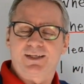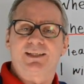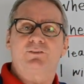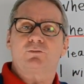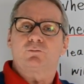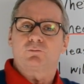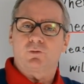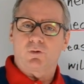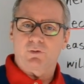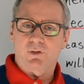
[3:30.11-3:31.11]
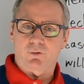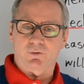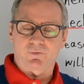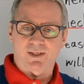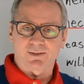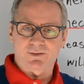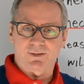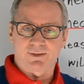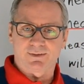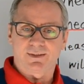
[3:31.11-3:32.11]
It's drawing your
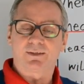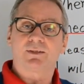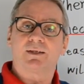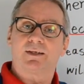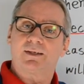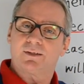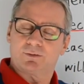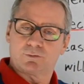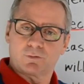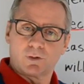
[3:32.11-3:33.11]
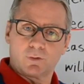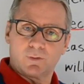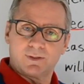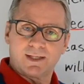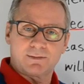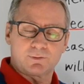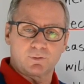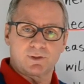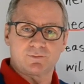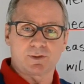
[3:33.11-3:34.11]
attention to go and have a
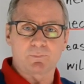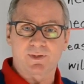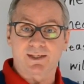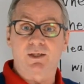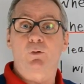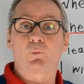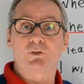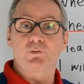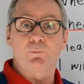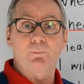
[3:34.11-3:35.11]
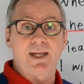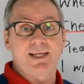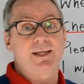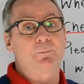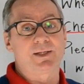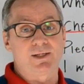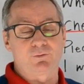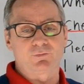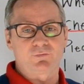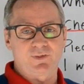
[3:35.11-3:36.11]
look at something which you may be
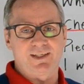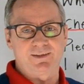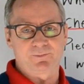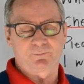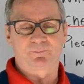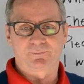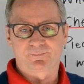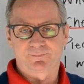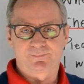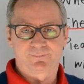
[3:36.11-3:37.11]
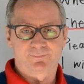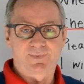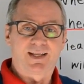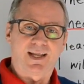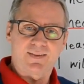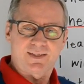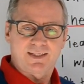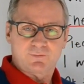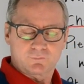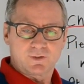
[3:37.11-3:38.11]
interested in. I think
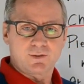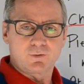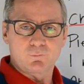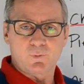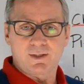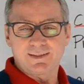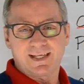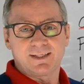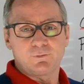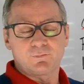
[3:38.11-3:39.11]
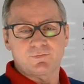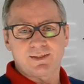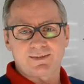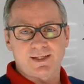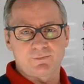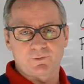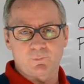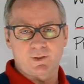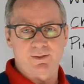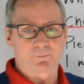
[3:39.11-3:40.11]
that's a really good one, and you see it
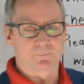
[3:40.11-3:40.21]
everywhere.